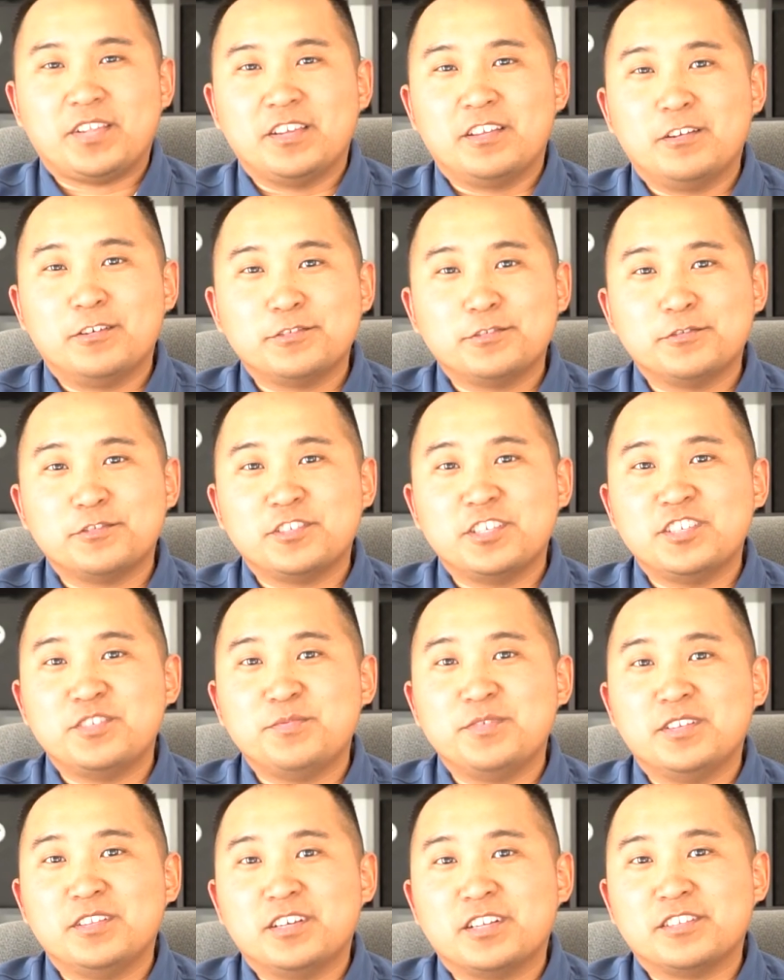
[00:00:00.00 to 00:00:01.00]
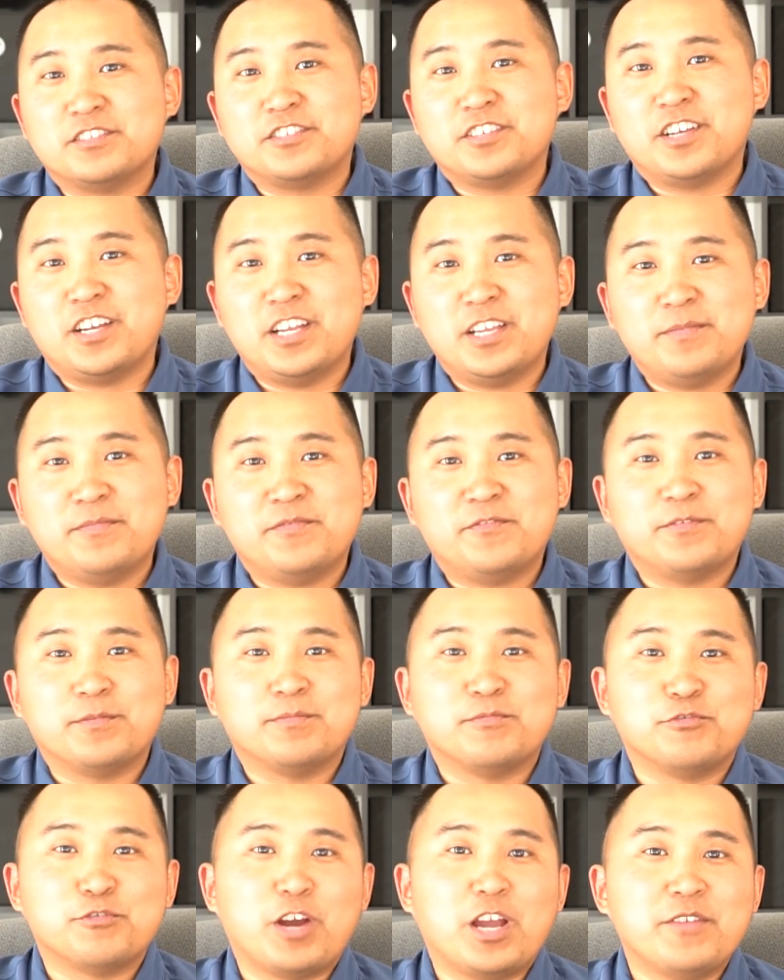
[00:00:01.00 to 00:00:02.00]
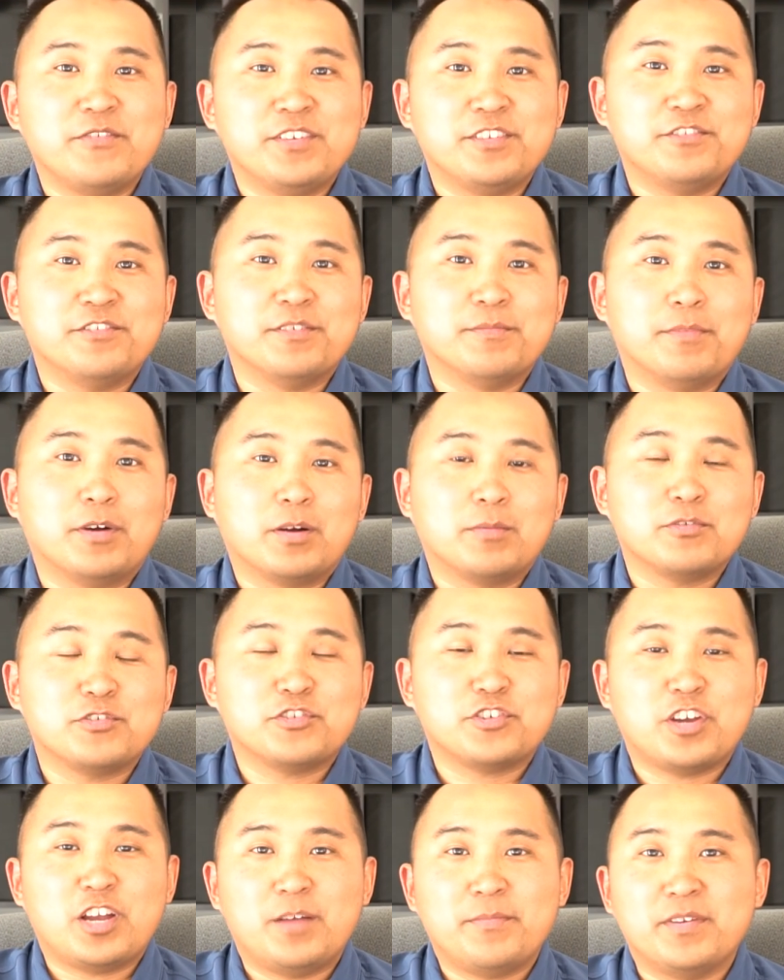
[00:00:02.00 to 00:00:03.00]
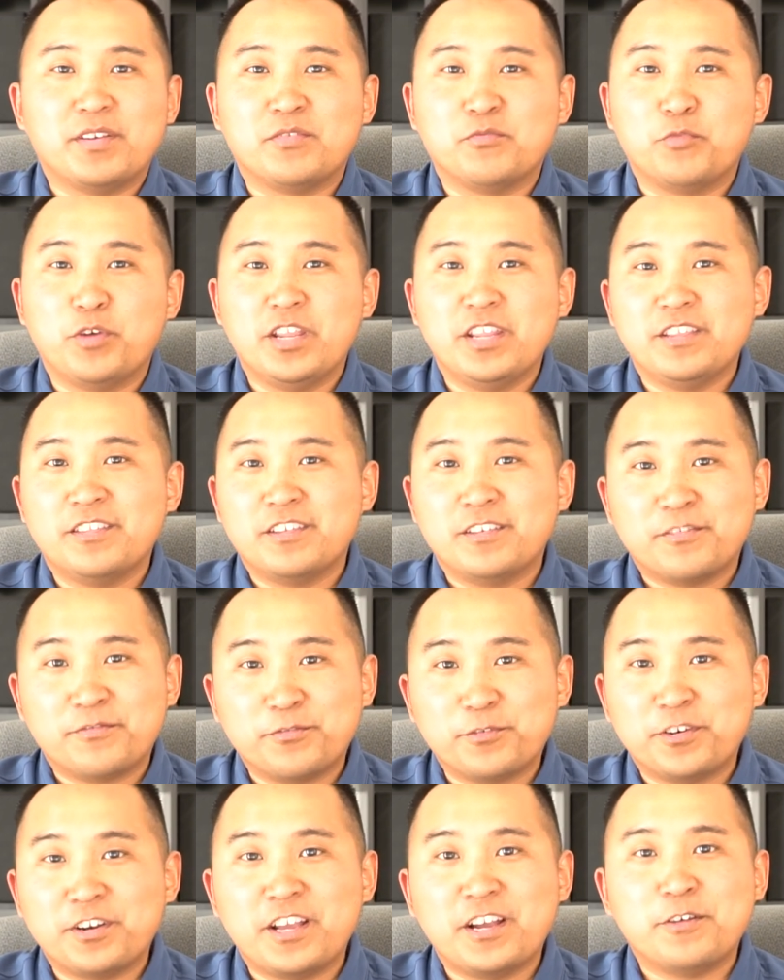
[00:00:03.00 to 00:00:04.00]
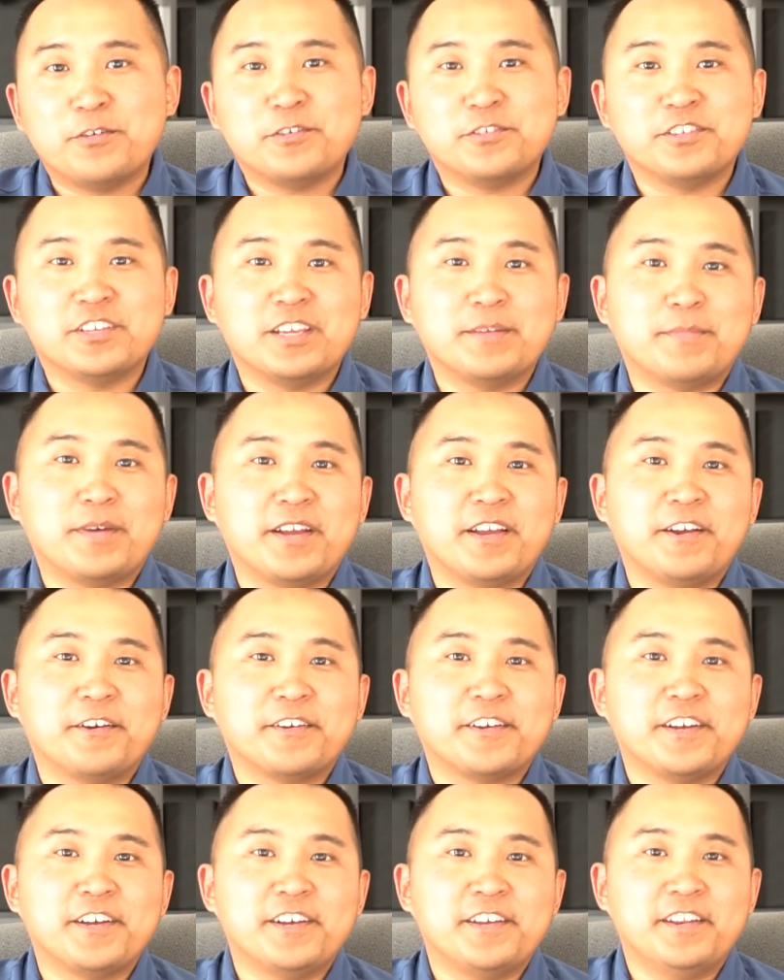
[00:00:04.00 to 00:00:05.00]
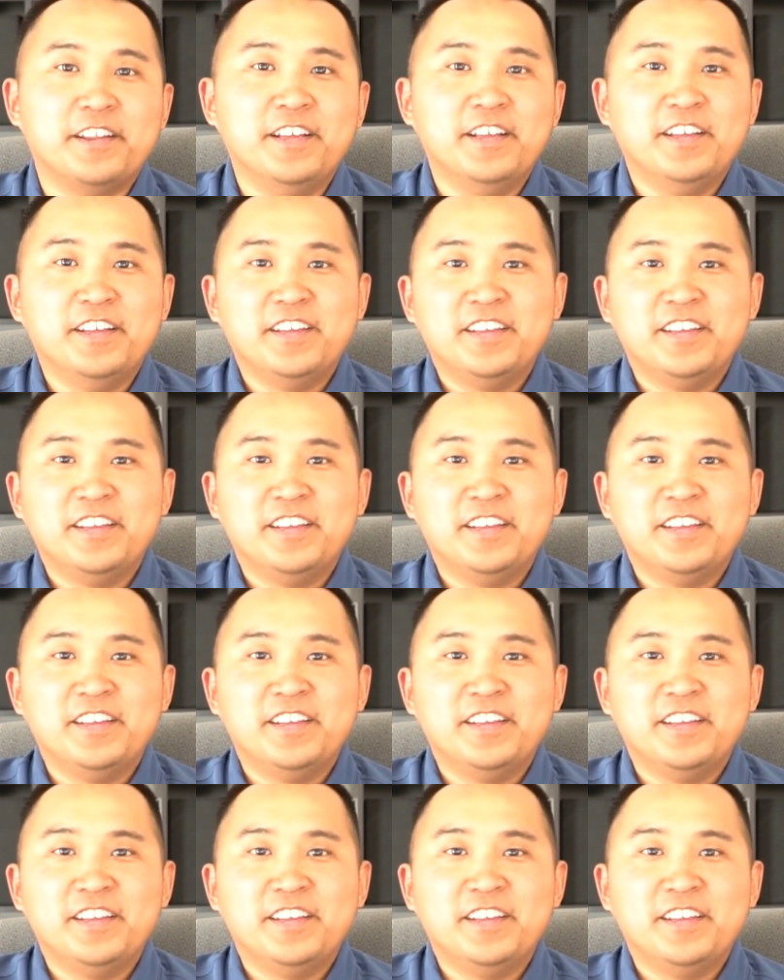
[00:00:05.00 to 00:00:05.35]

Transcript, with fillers: It also saves me a lot of time from driving to the barbershop and waiting there for an hour to get my haircut.